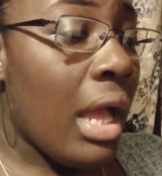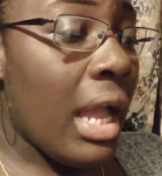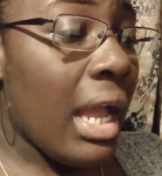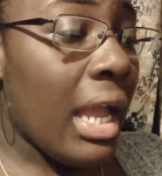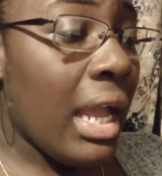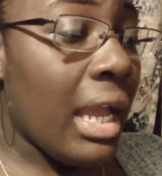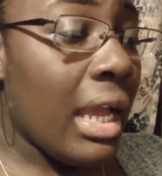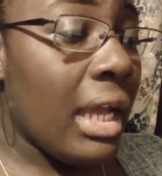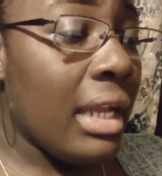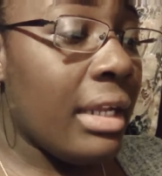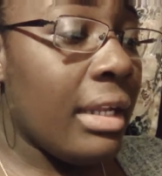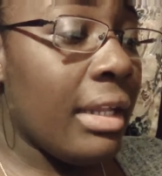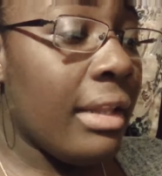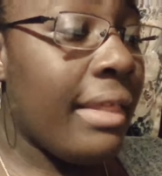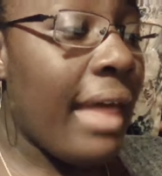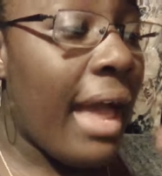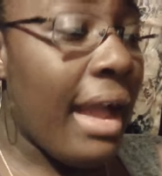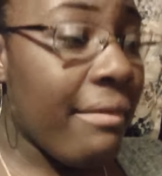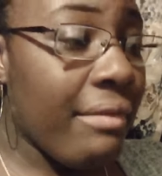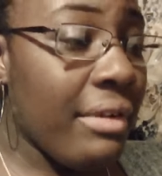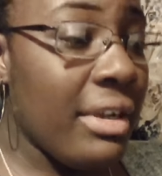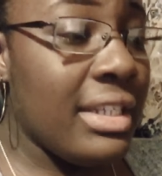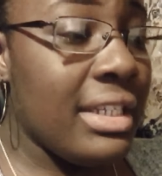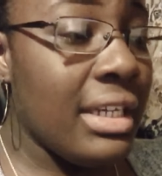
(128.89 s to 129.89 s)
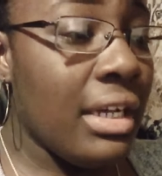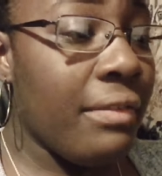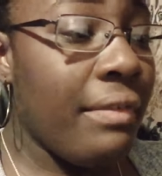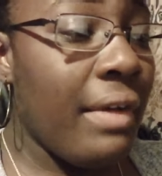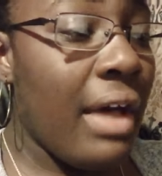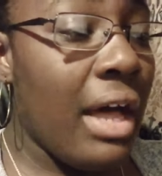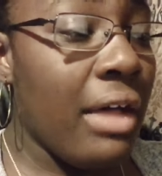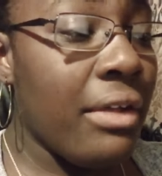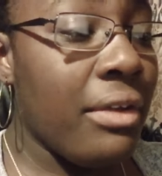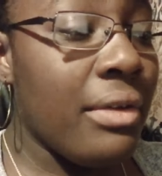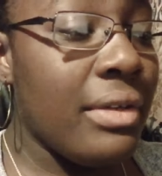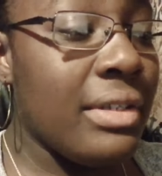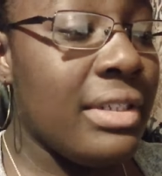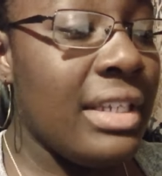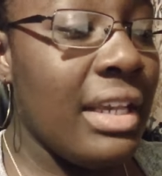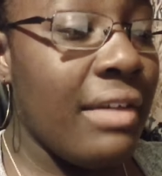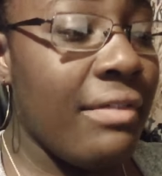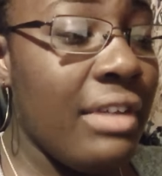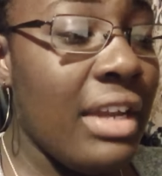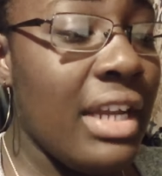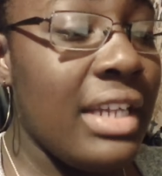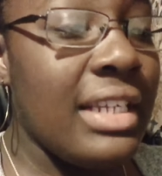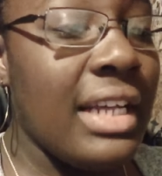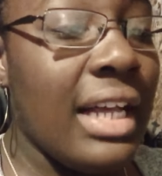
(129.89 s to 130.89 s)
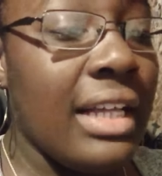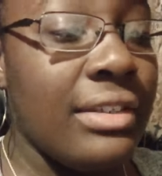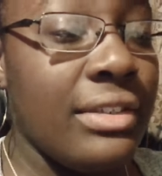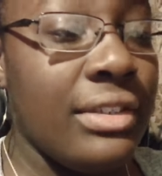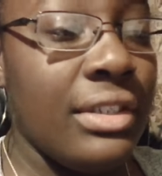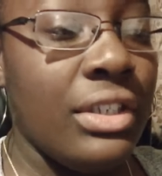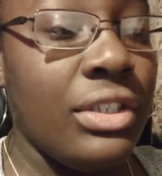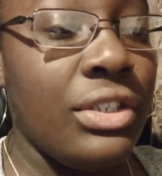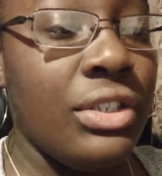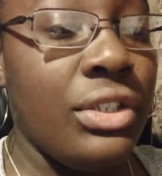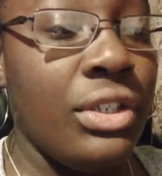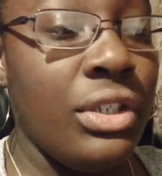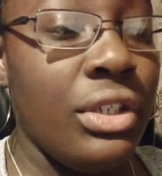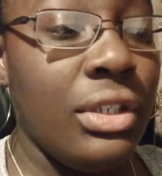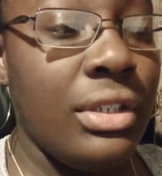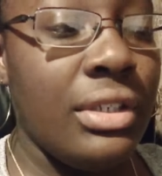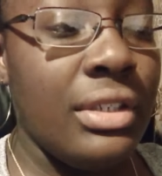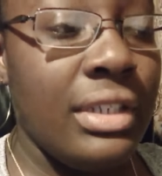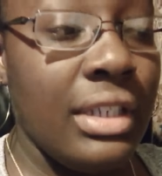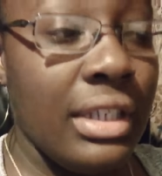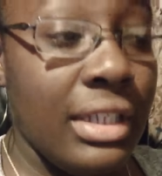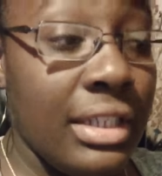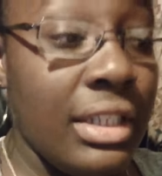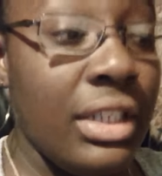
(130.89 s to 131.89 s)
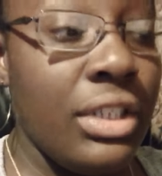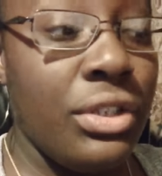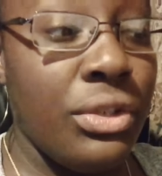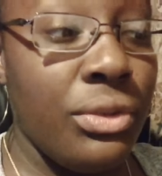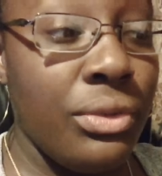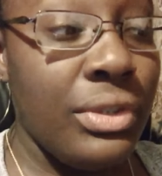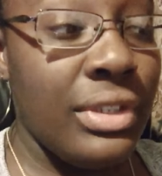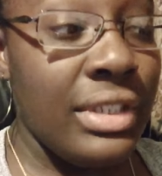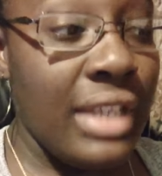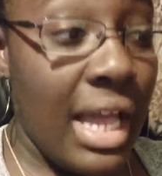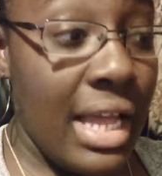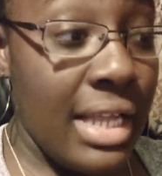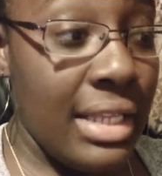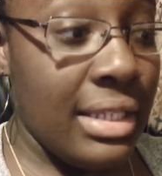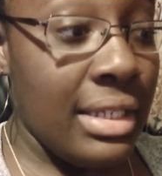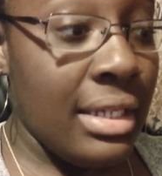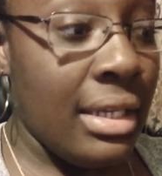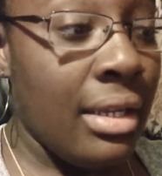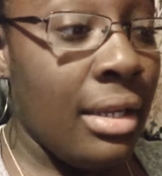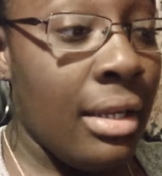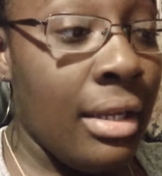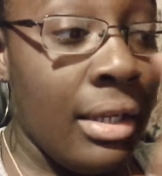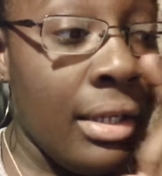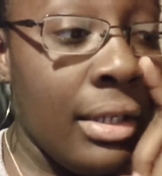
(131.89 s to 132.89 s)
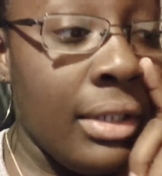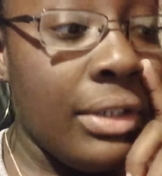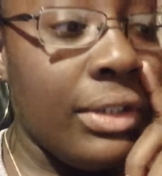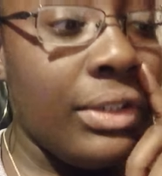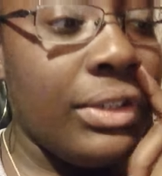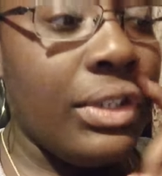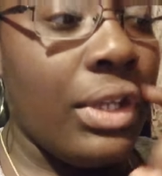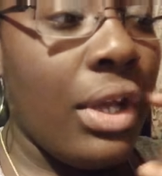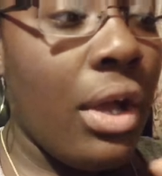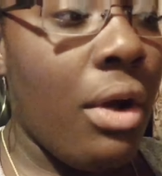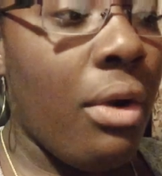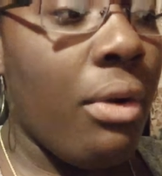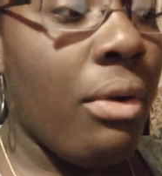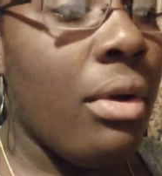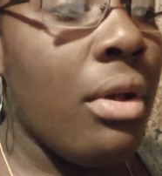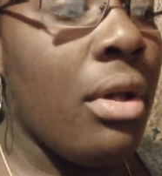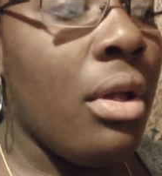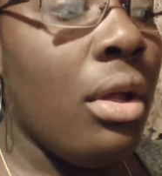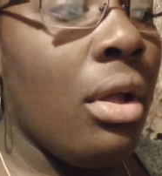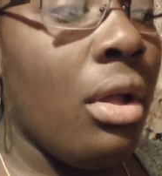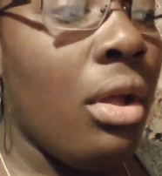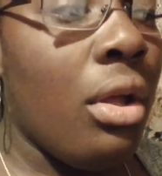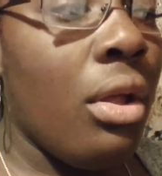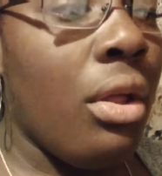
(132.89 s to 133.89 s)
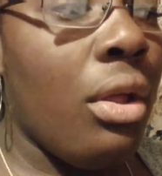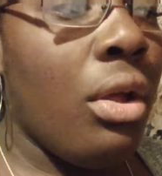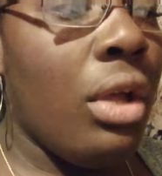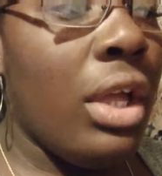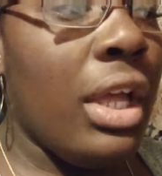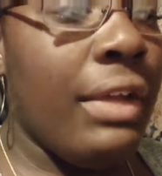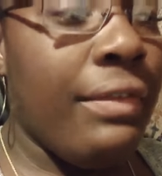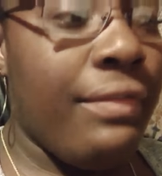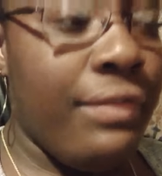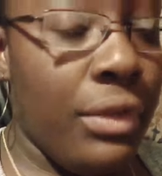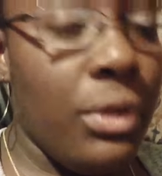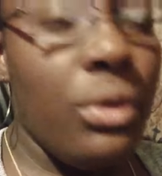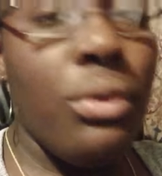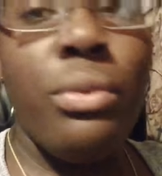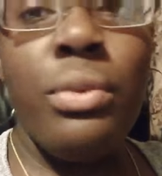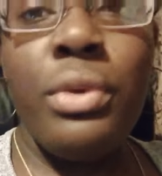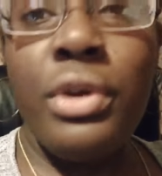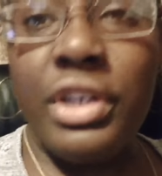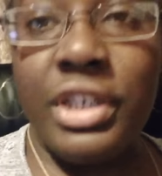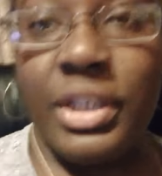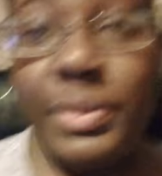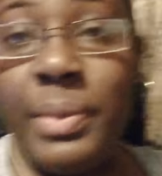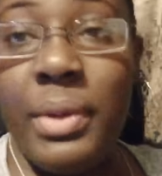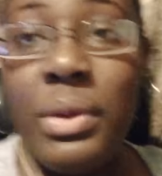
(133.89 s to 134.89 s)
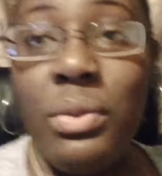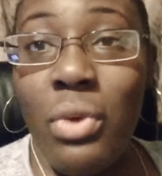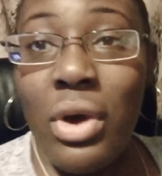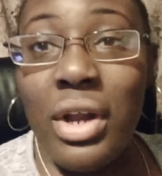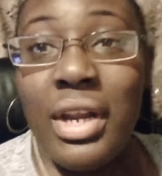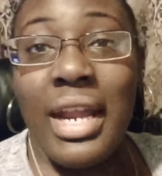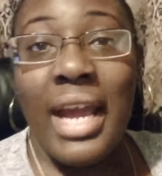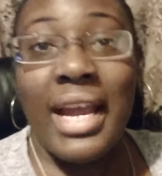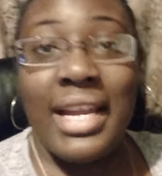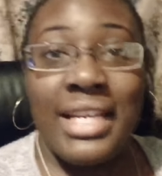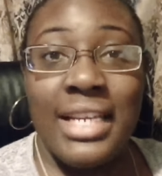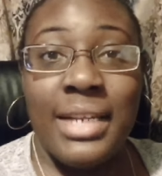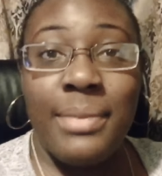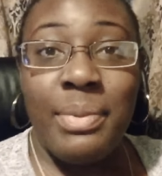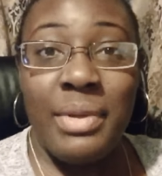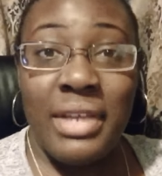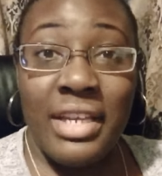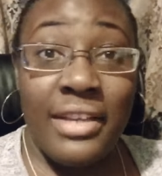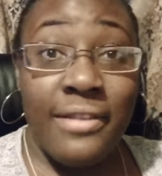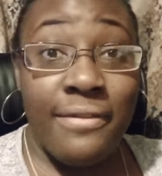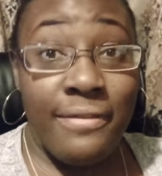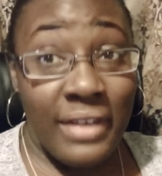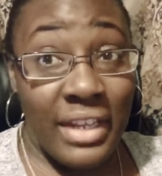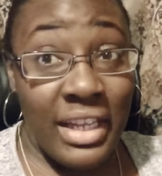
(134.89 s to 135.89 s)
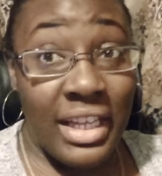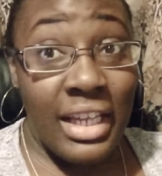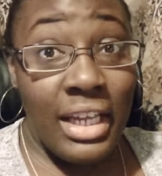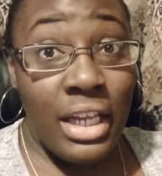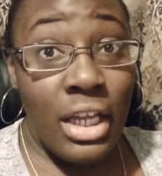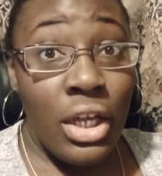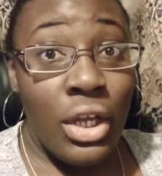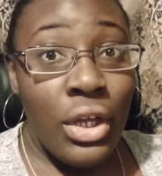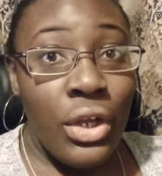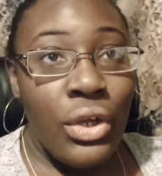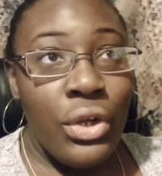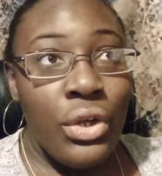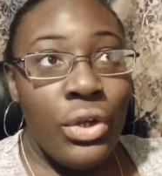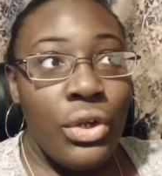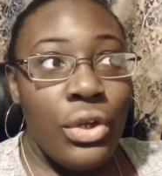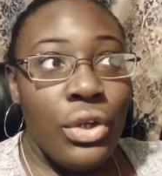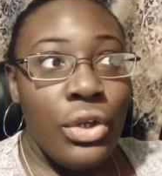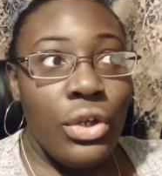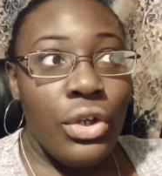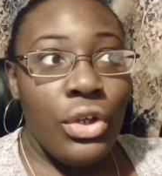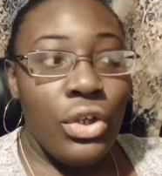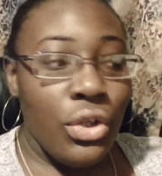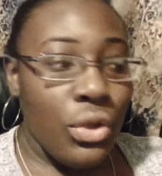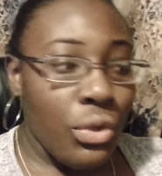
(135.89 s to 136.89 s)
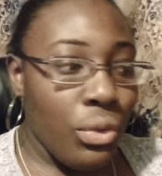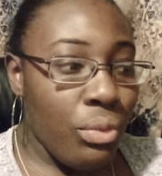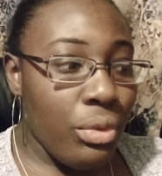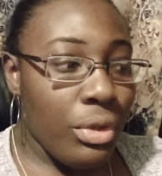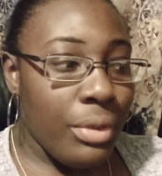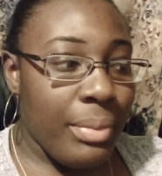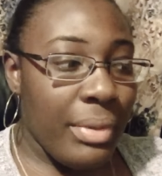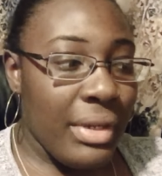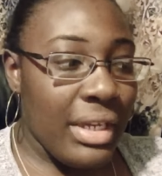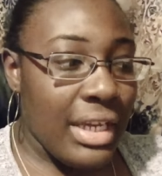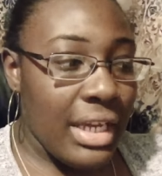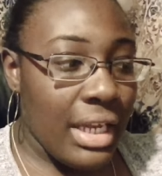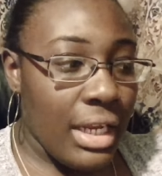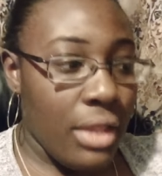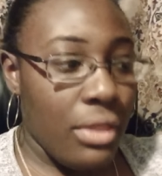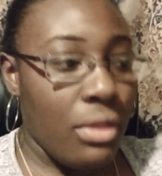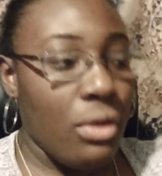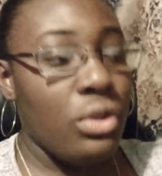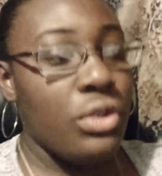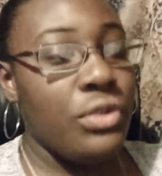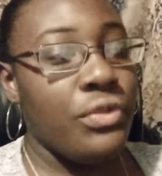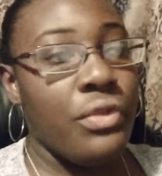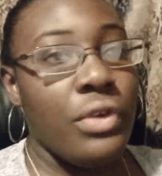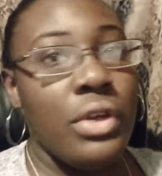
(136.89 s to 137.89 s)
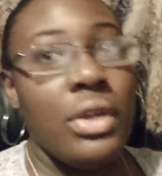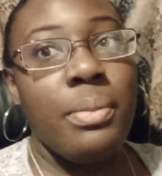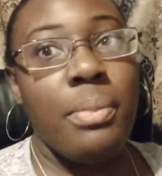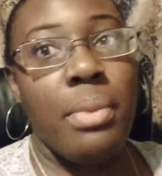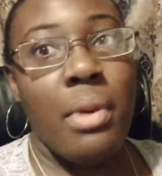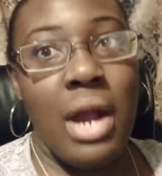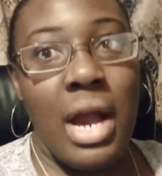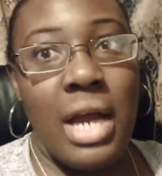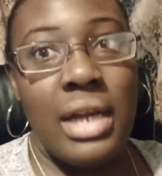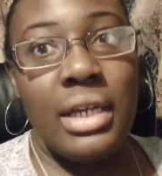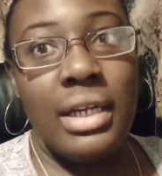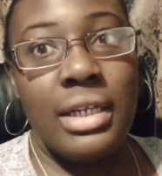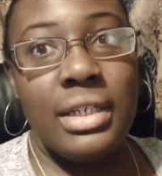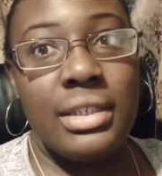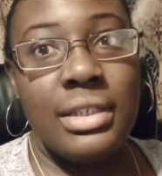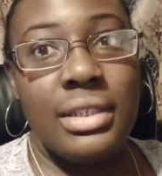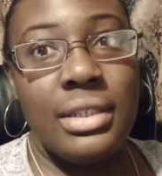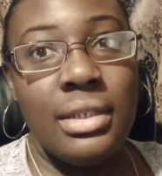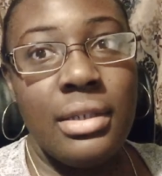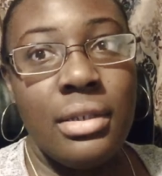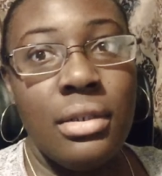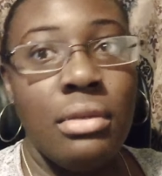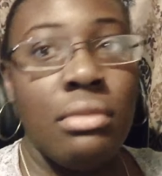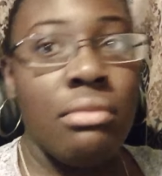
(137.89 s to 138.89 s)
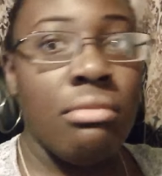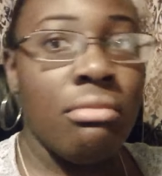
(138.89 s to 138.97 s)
And that retail value is $78.62. So if you were to spend 190 PV, you would be getting those free products.